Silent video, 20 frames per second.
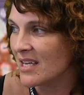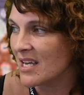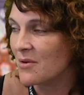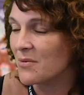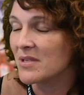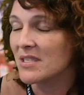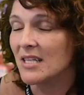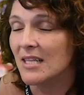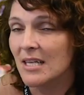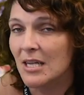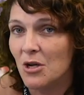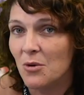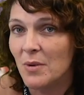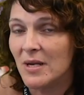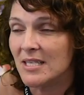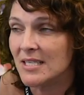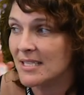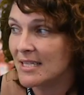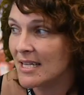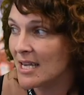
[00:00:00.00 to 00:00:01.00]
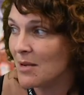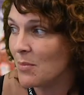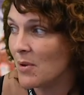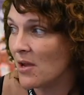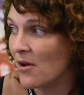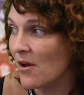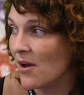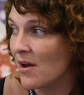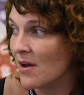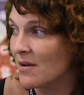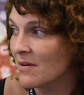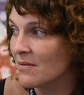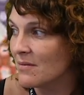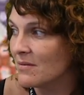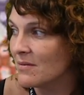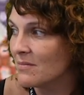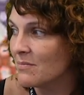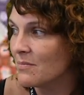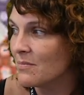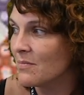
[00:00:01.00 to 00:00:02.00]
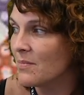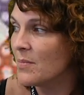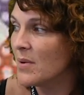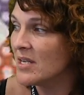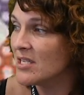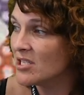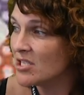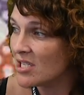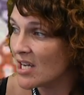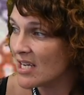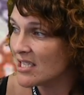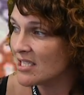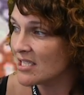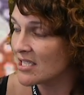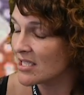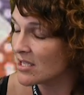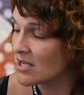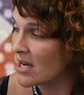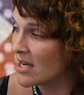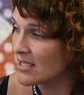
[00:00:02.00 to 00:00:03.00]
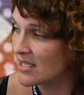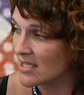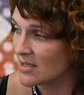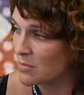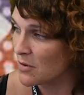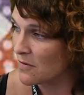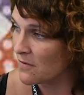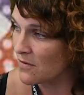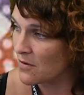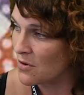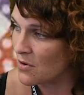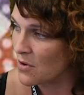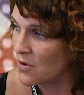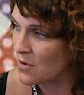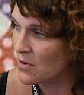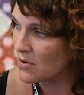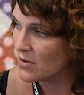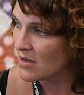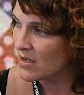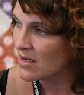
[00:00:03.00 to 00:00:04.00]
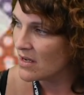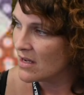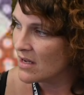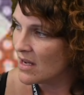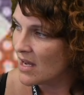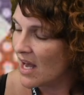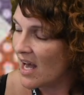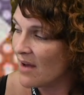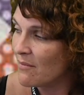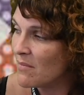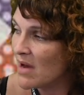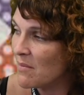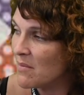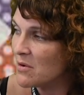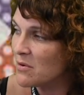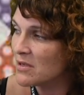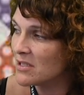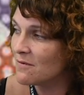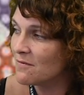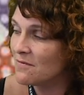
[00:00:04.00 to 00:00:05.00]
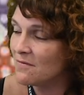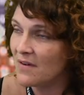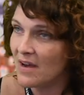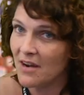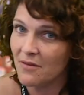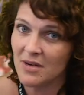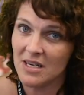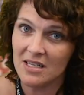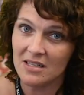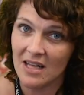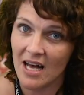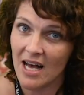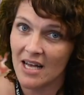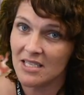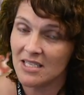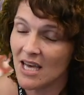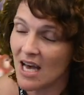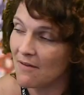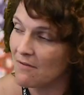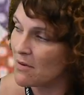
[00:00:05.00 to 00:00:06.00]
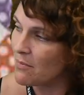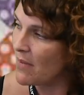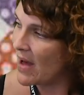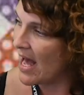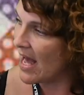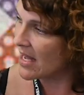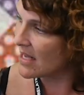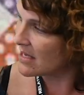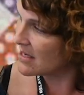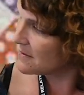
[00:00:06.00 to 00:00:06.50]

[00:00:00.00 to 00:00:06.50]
It was a little bit sleepier, but just as nice as before, and Mummy was very glad to have it back.